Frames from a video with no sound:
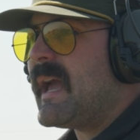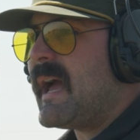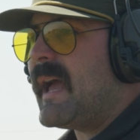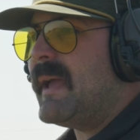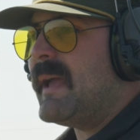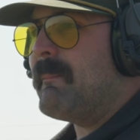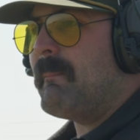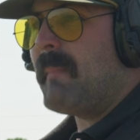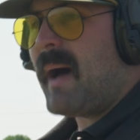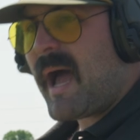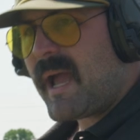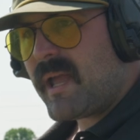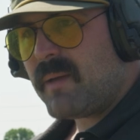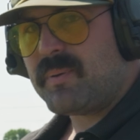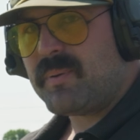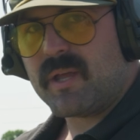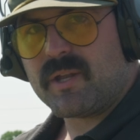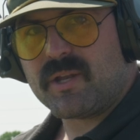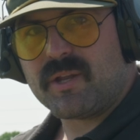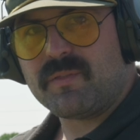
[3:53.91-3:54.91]
in my
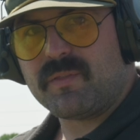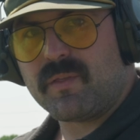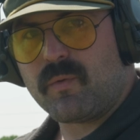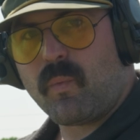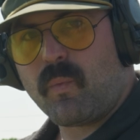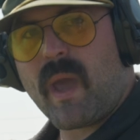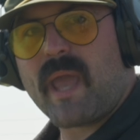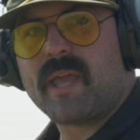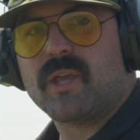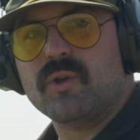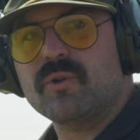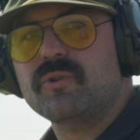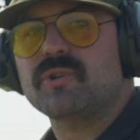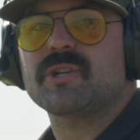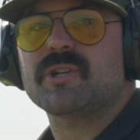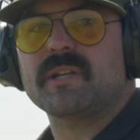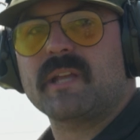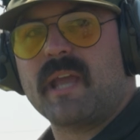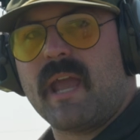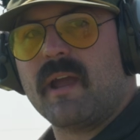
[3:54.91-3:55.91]
opinion, the way you
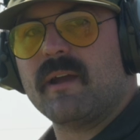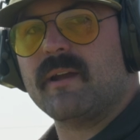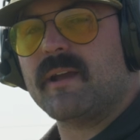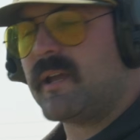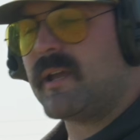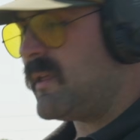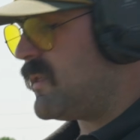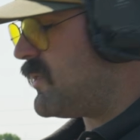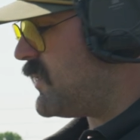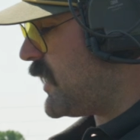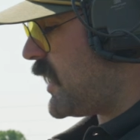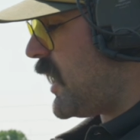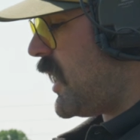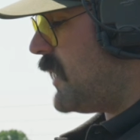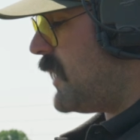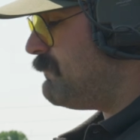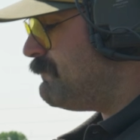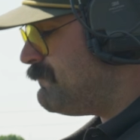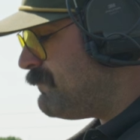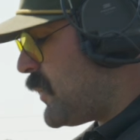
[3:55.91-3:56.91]
should carry the
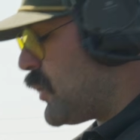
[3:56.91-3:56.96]
gun,